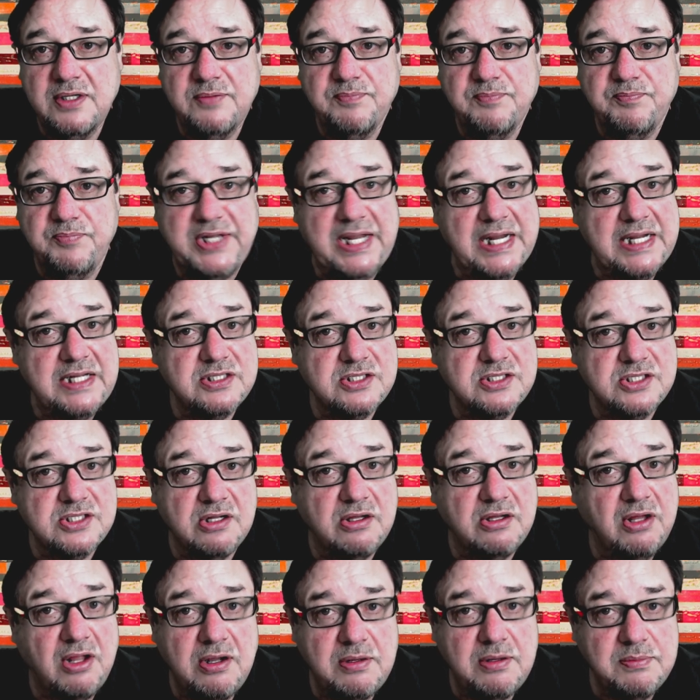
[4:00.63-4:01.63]
dance
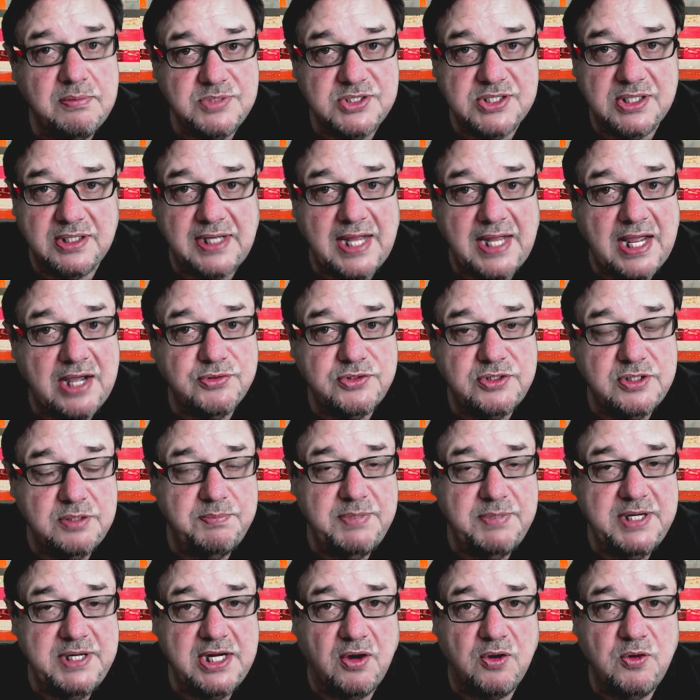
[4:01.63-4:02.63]
clubs allowed to
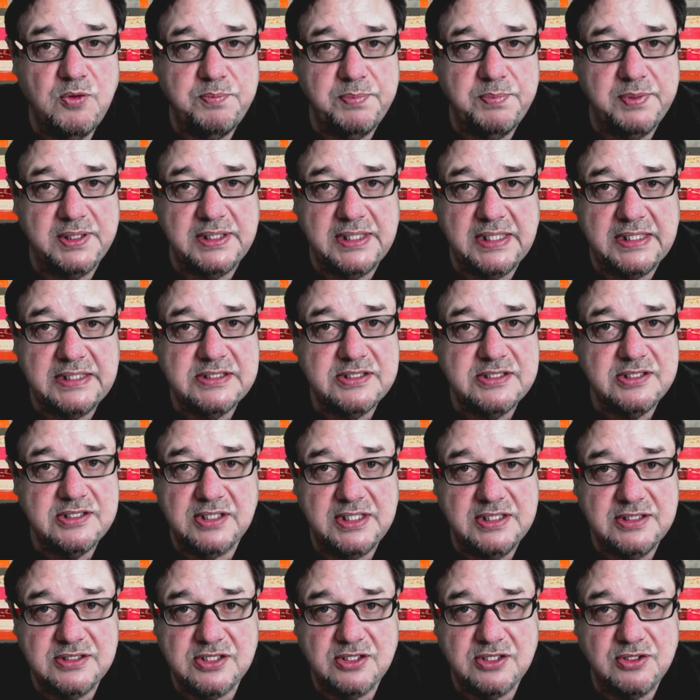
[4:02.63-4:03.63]
be open. It's
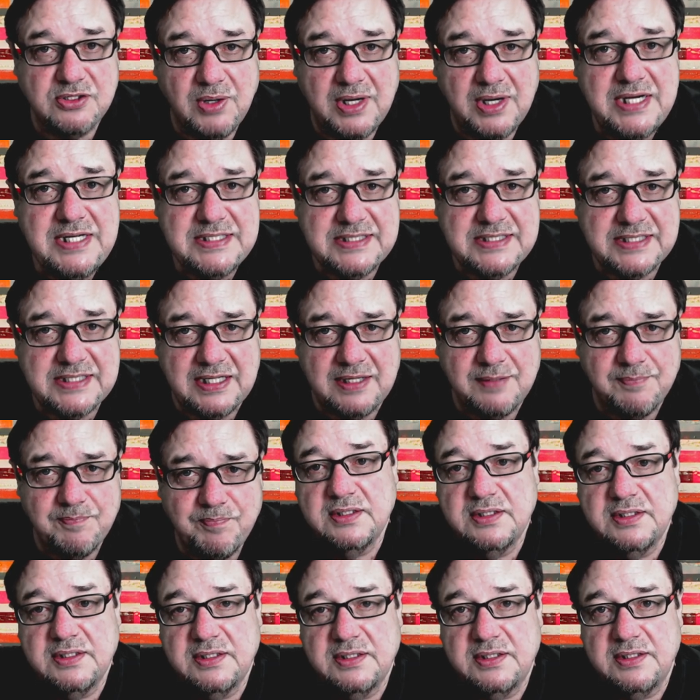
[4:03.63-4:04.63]
it's crazy.
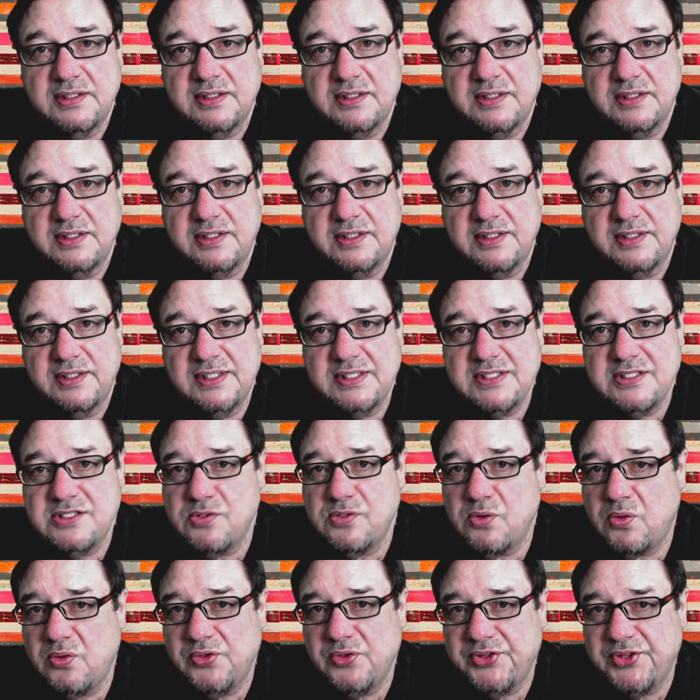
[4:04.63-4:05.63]
This
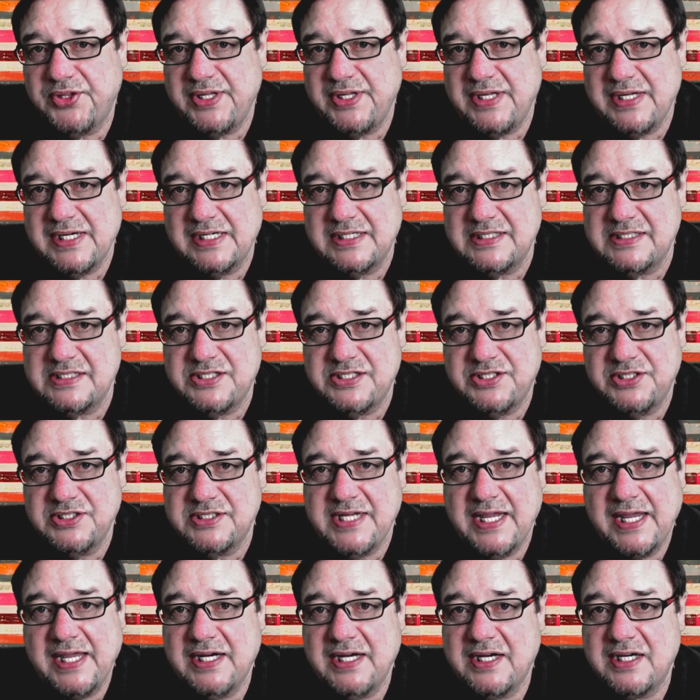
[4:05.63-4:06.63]
whole thing has just
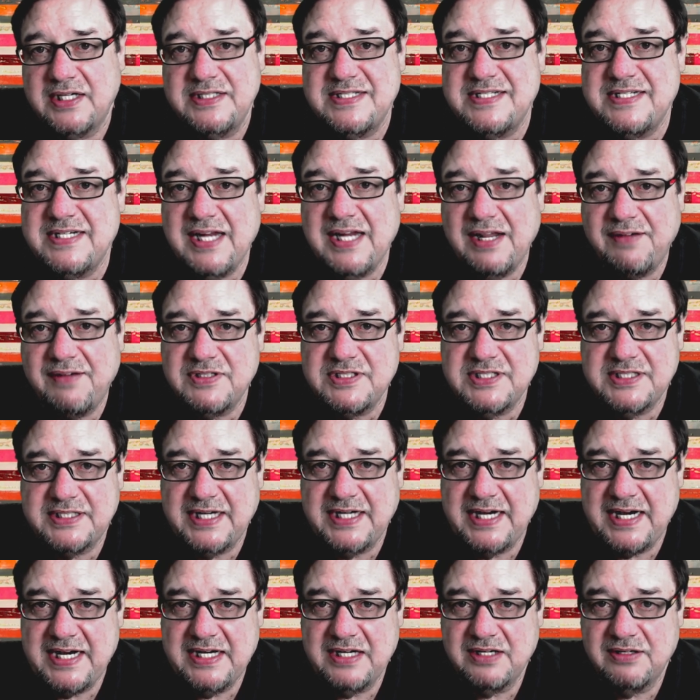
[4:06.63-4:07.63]
had a
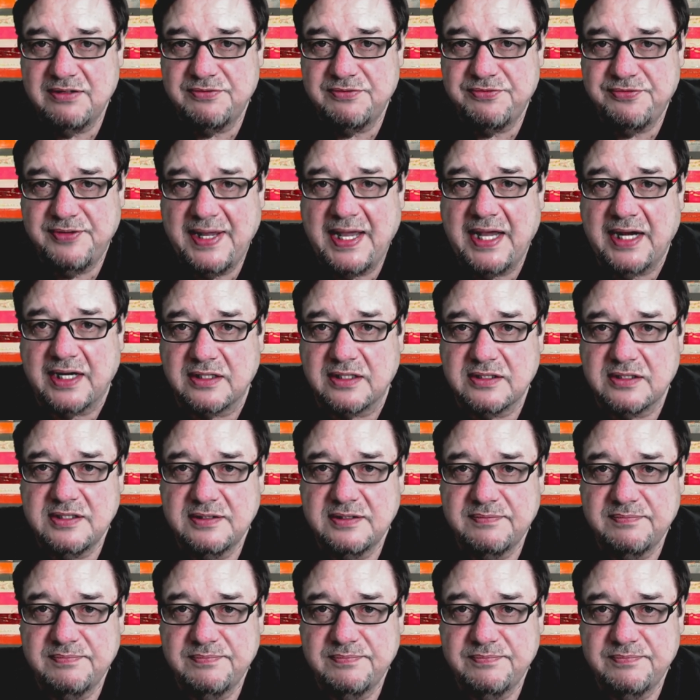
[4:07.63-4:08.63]
devastating effect.
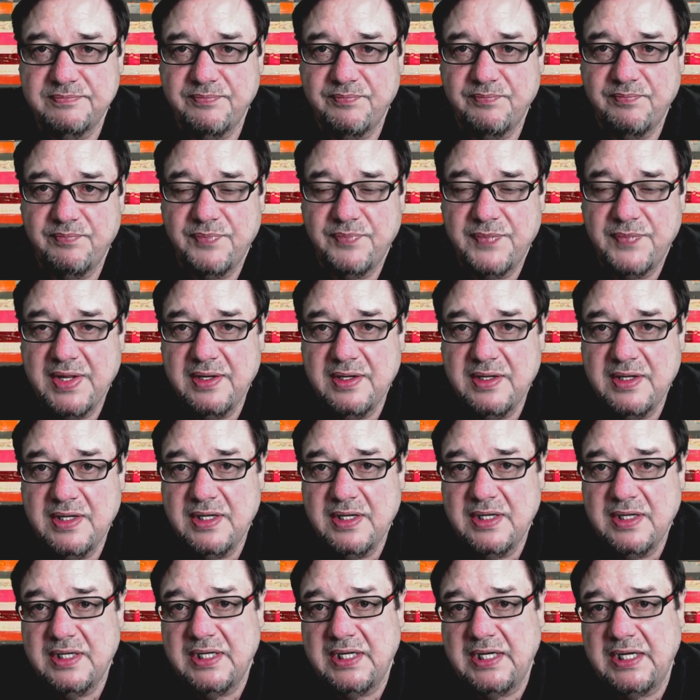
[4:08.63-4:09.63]

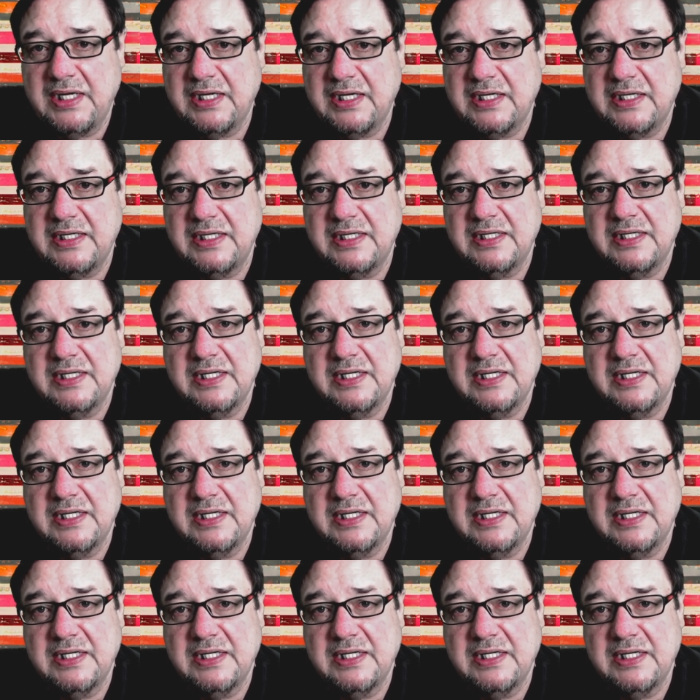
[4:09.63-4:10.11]
And